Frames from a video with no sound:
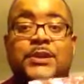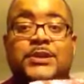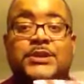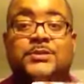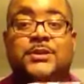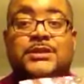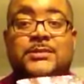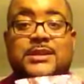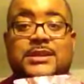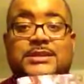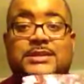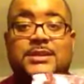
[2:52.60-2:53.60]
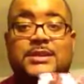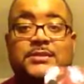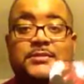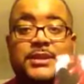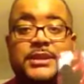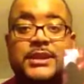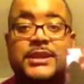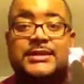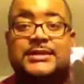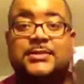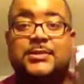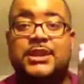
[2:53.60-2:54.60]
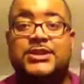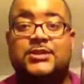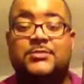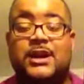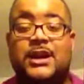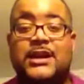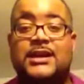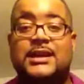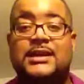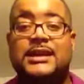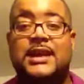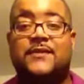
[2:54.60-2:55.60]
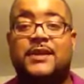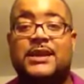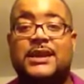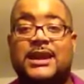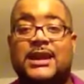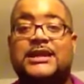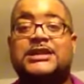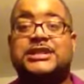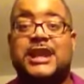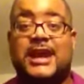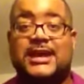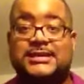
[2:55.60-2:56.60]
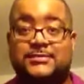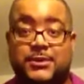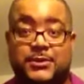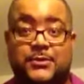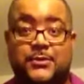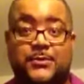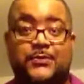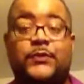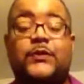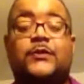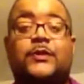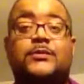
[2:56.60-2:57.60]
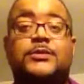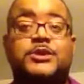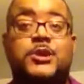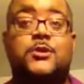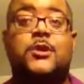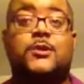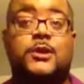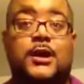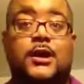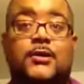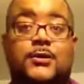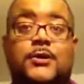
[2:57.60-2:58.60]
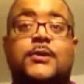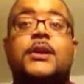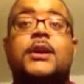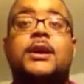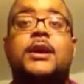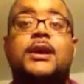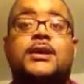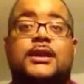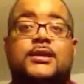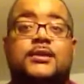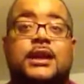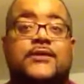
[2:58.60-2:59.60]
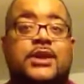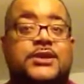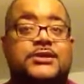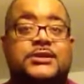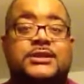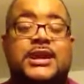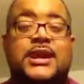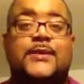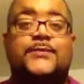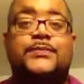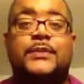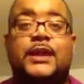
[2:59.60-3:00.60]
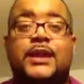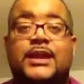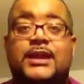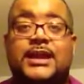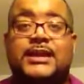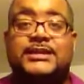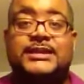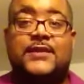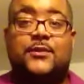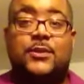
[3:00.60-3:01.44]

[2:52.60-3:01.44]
just want something that's going to really stimulate your mind, definitely get Jazz Moon from Joe Okonkwo. And I know a lot of you guys are saying, does he have a